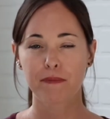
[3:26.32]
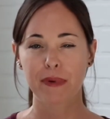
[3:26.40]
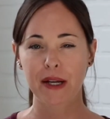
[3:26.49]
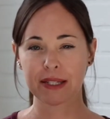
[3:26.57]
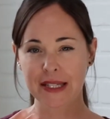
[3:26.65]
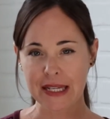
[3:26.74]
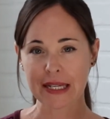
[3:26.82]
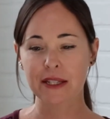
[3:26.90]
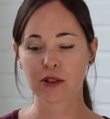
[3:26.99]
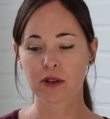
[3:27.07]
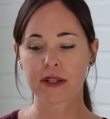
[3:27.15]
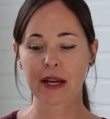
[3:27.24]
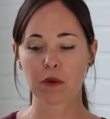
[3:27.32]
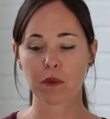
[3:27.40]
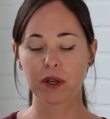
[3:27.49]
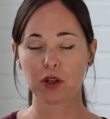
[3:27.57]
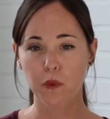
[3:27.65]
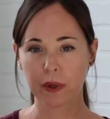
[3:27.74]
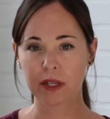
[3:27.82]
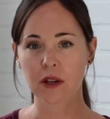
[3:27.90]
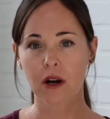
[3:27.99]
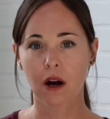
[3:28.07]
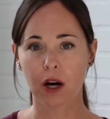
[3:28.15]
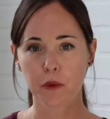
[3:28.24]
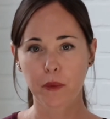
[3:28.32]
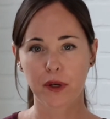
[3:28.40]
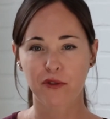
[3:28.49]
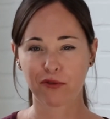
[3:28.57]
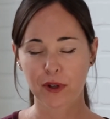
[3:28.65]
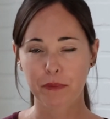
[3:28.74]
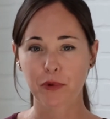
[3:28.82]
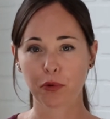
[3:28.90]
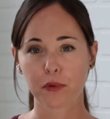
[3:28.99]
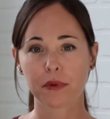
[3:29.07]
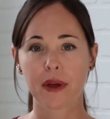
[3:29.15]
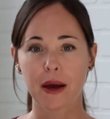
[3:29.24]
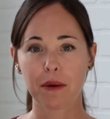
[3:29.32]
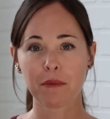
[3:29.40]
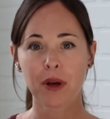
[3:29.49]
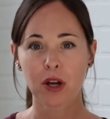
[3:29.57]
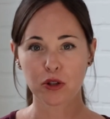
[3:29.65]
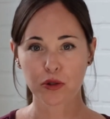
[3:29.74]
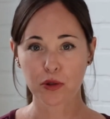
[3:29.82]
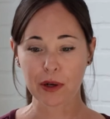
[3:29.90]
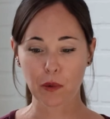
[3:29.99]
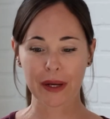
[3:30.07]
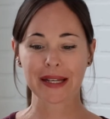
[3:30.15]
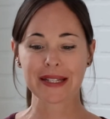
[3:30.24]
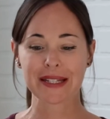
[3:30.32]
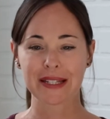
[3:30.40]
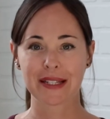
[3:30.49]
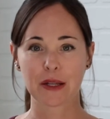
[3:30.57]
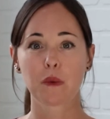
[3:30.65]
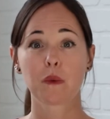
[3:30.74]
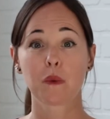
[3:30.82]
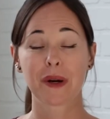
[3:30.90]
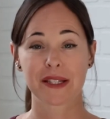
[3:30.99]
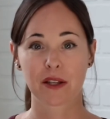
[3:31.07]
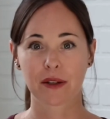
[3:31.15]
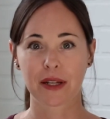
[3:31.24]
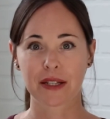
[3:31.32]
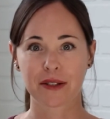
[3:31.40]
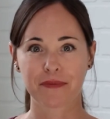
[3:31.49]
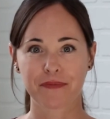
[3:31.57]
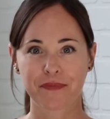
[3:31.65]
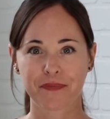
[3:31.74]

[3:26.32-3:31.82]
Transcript: because it's easier than when you read the card, when you flip through them, to quickly see what's on it.